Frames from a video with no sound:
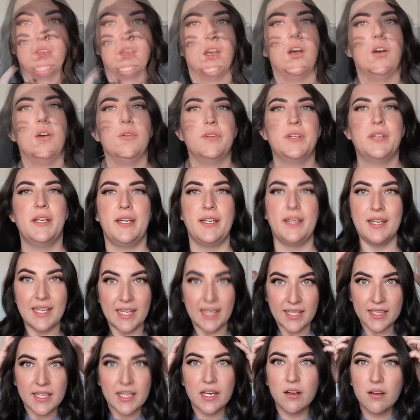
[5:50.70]
Okay, I
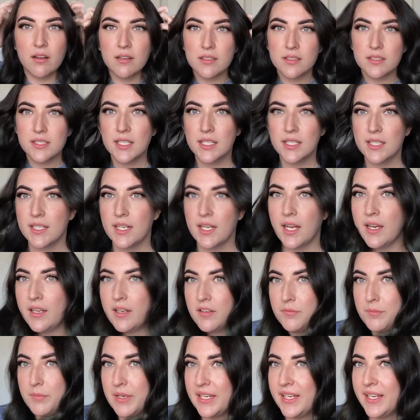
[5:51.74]
got that all taken out
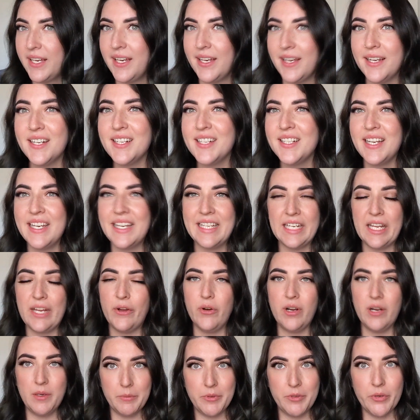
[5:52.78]
of my hair, and
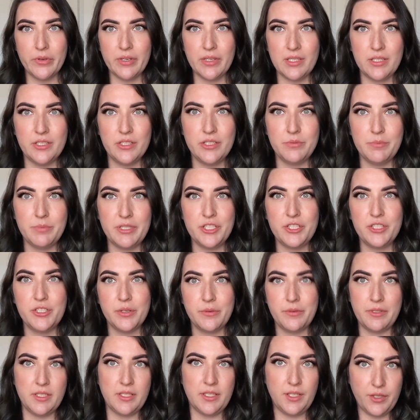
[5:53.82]
now I'm going to be
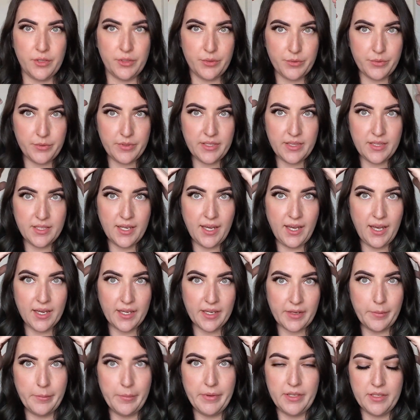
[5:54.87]
showing you the
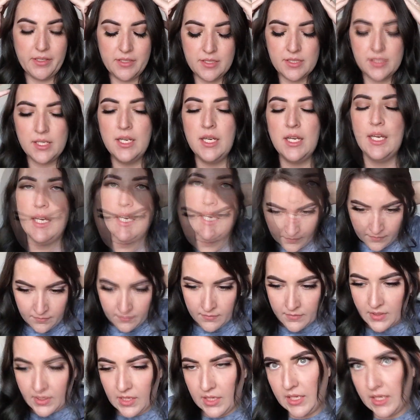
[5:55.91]
higher buns.
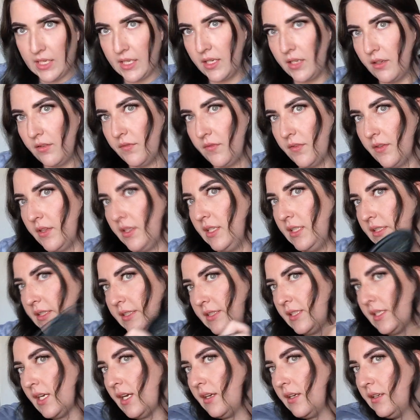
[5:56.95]
And for this
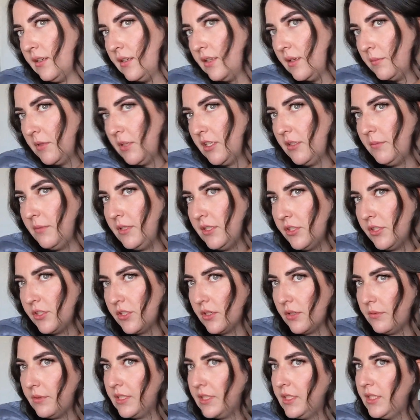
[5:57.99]
style, I'm going to be
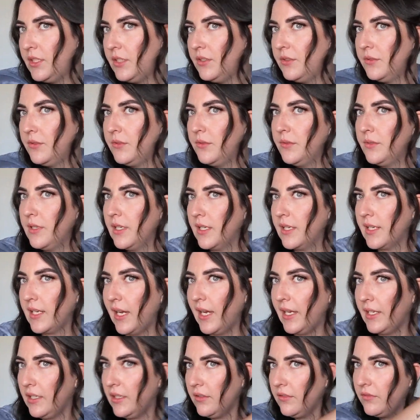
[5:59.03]
showing you
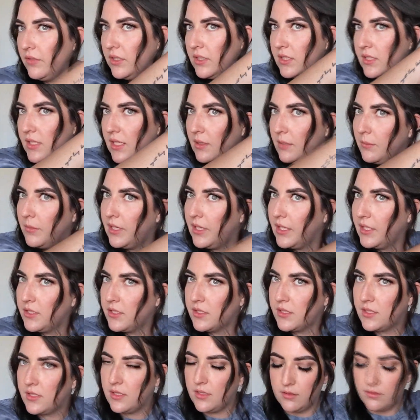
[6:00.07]
kind of the same way I
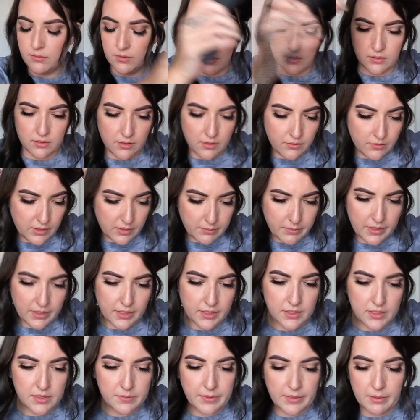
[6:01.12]
just did it with the lower
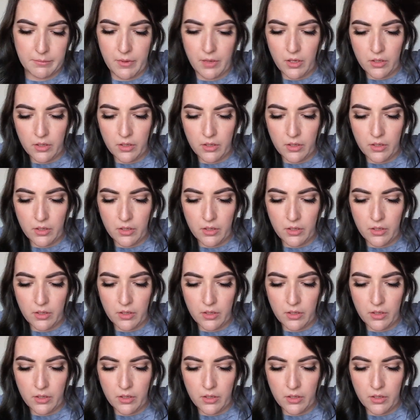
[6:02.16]
buns, but I'm